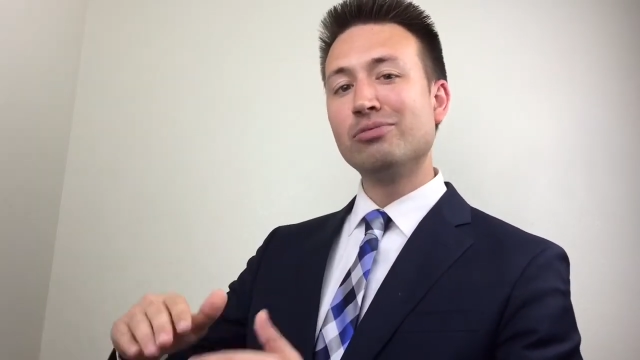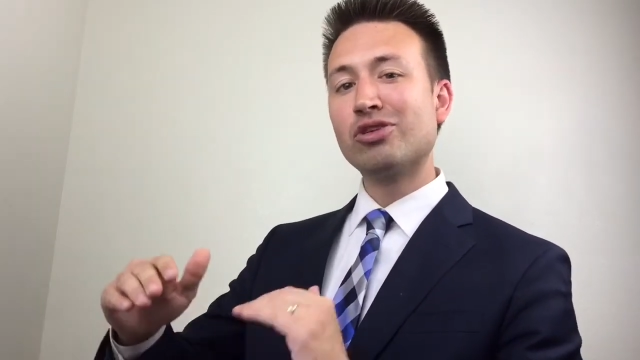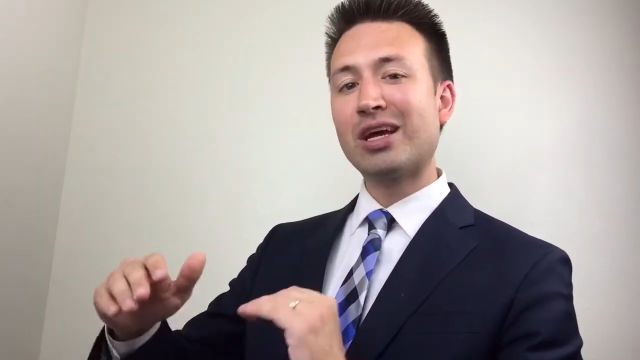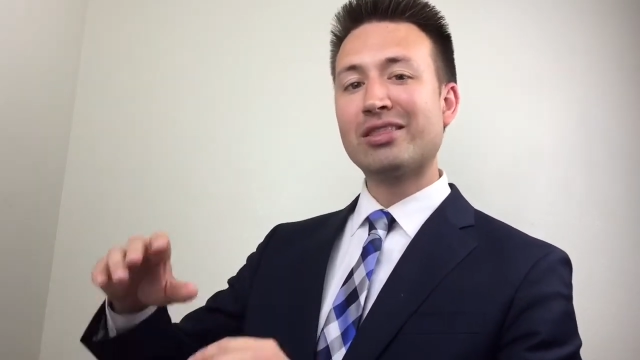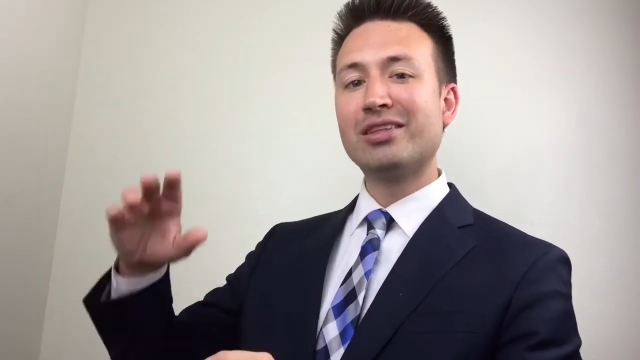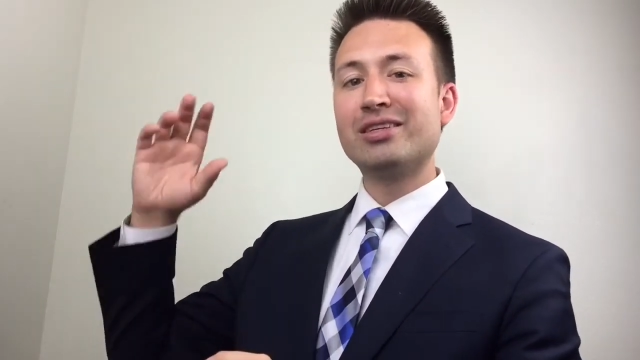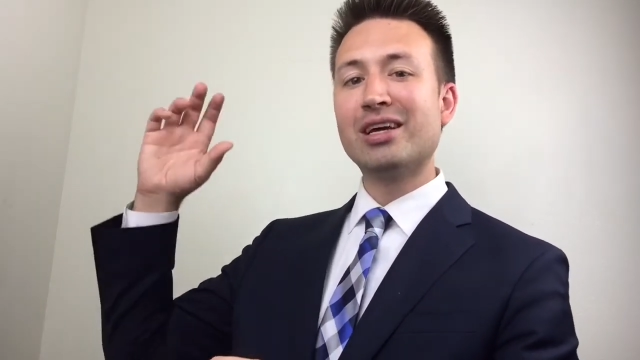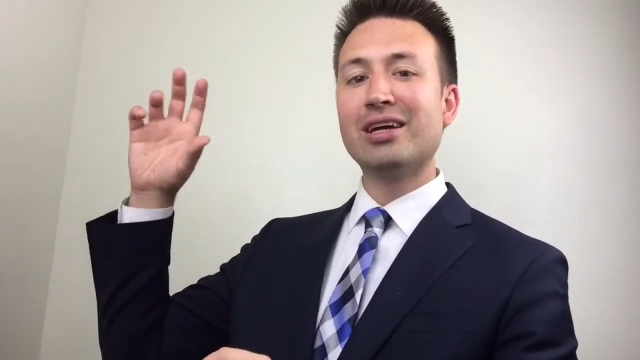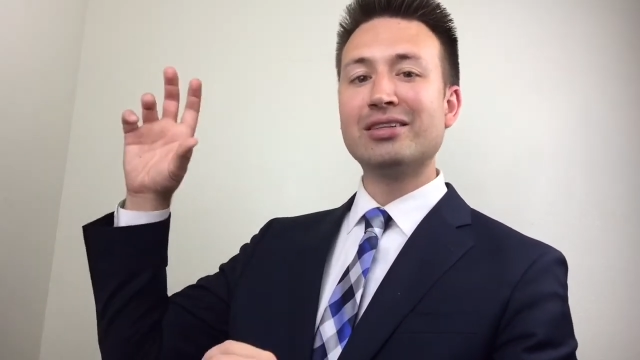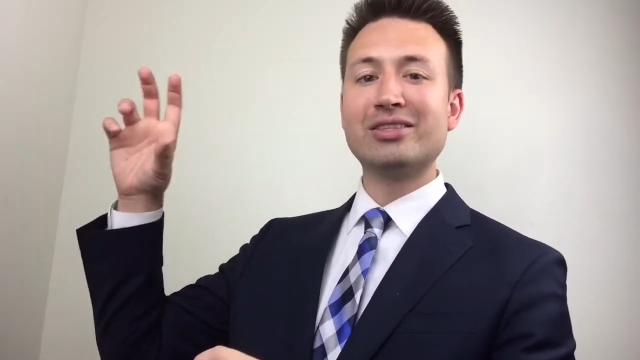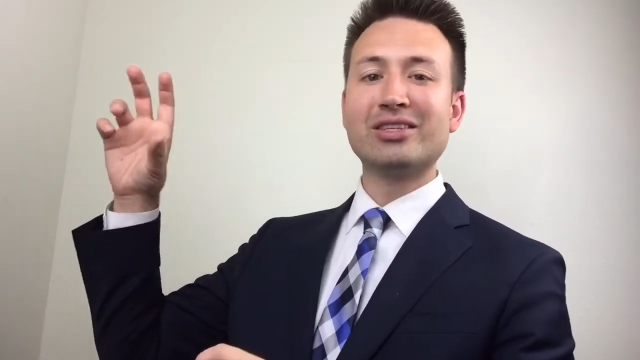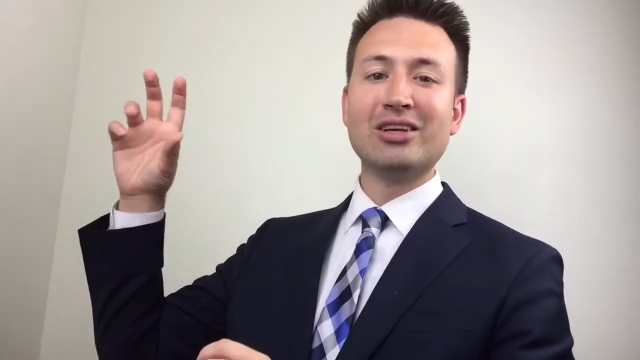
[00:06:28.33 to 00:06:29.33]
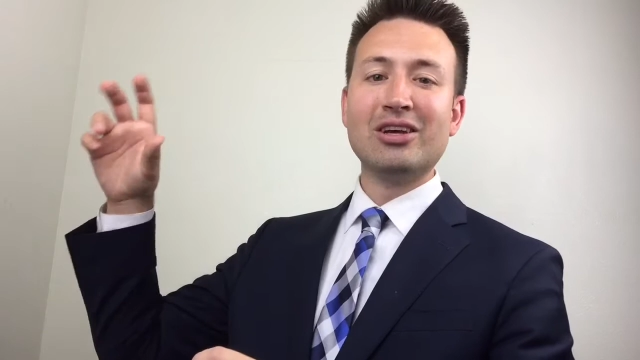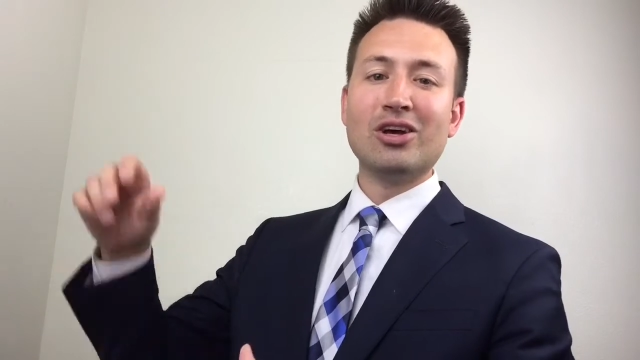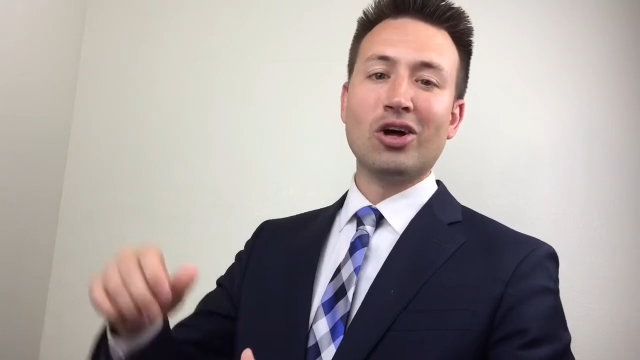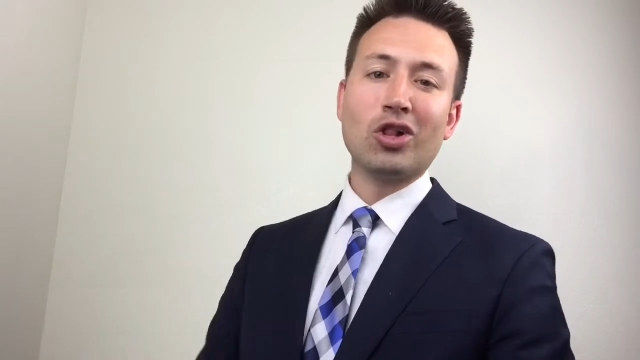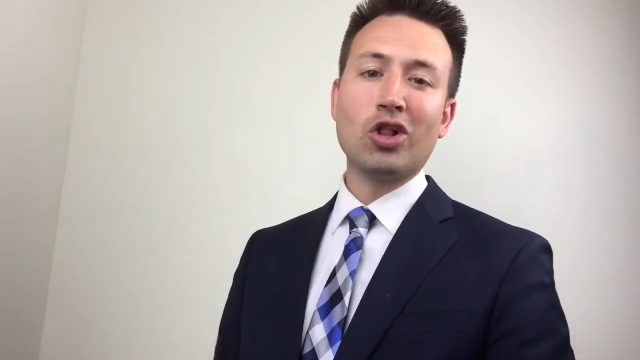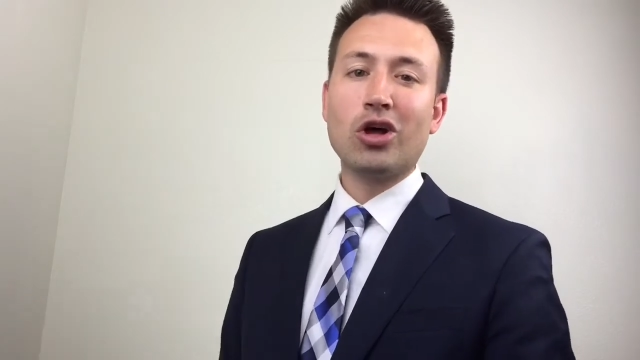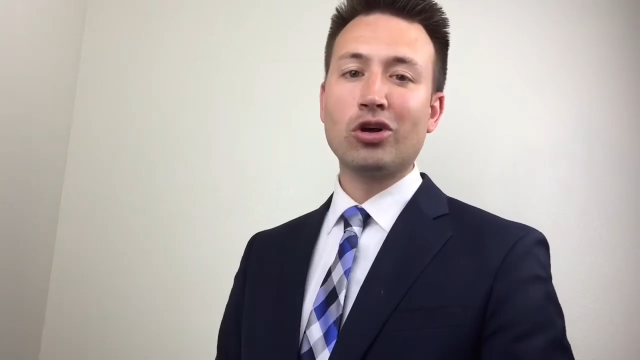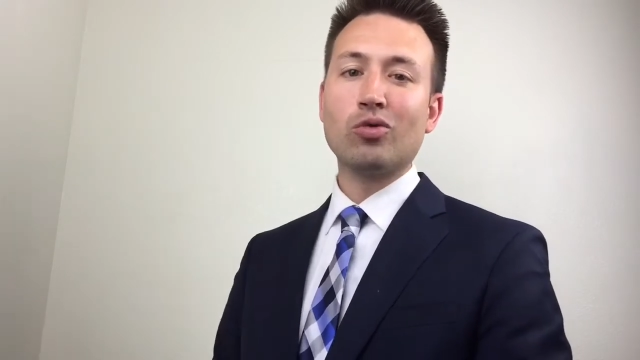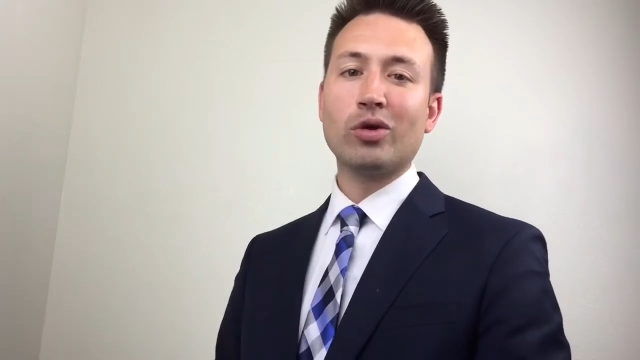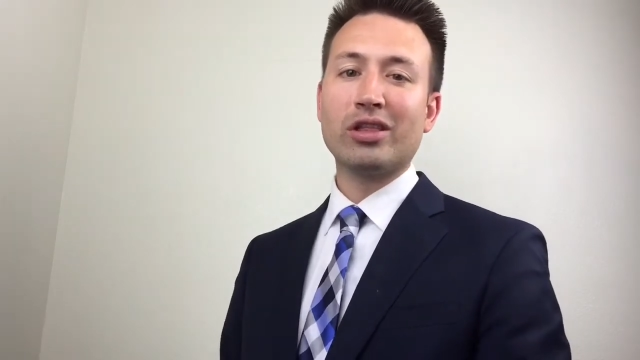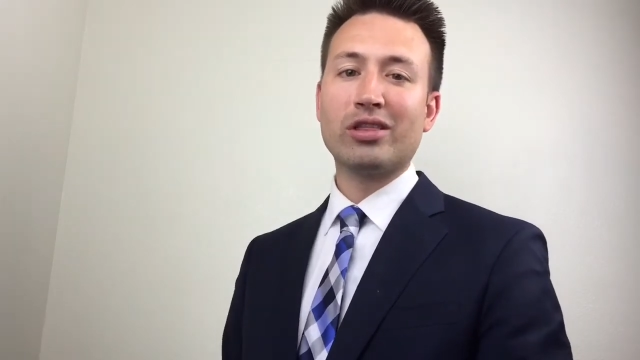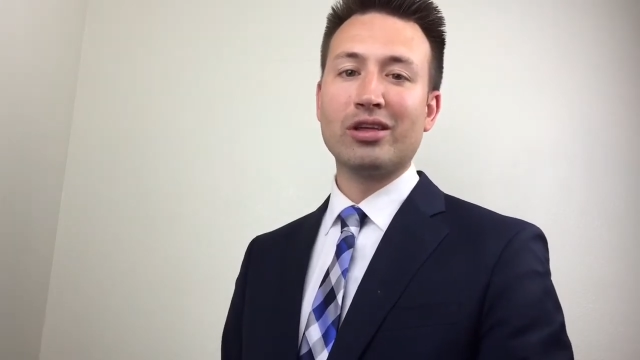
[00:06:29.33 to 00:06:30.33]
you get the duds along
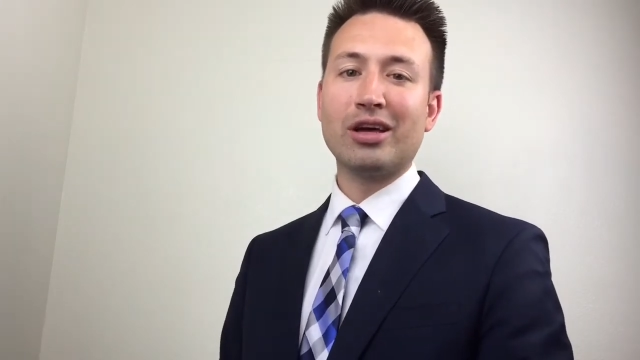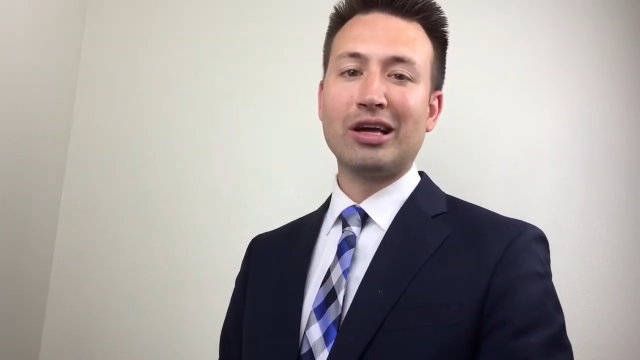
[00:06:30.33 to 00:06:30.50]
with